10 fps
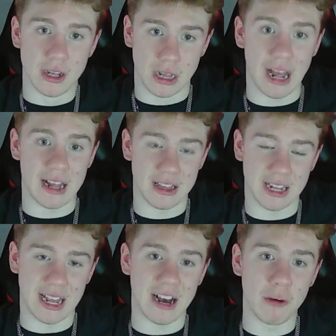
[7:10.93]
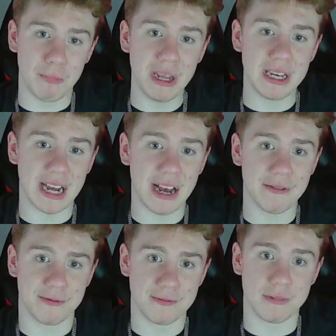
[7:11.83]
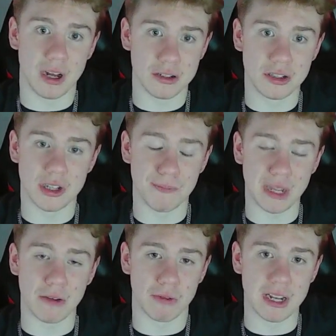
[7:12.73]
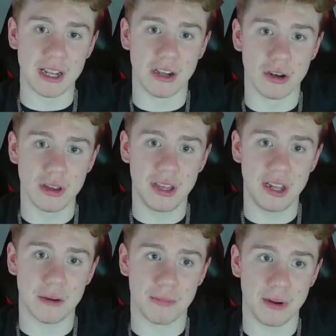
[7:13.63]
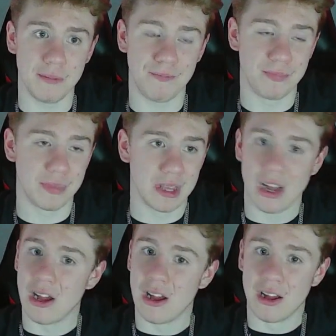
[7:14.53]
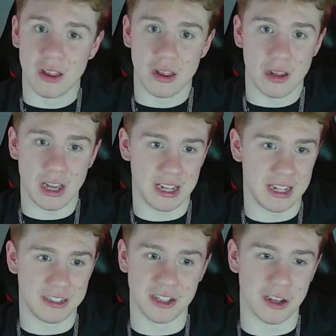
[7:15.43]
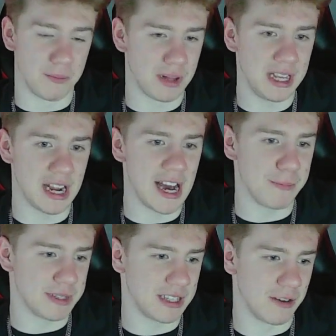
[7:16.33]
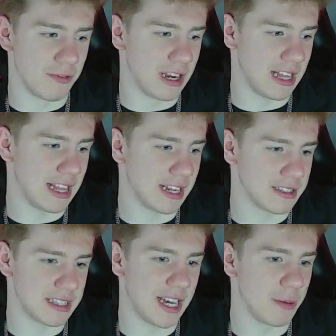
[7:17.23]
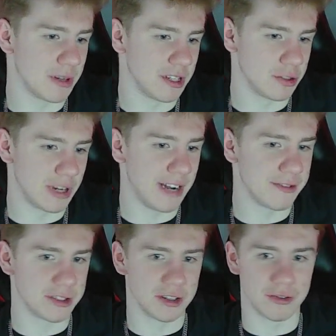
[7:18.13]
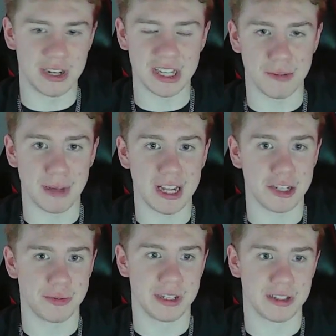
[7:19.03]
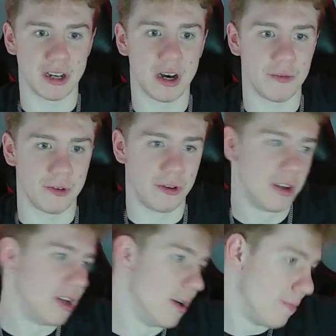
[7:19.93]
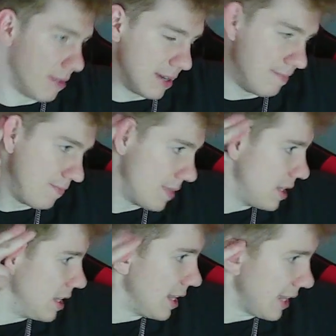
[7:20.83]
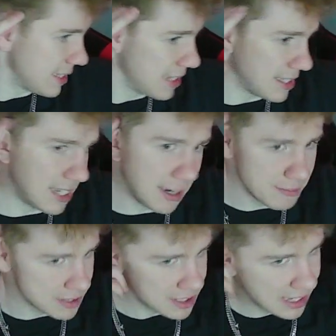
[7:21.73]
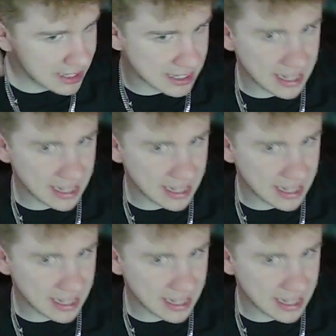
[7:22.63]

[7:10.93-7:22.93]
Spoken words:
Alpine have something really good there, but it's the complete opposite of what I think of Sauber. The drivers are great, the management is awful. But let's get to number 6.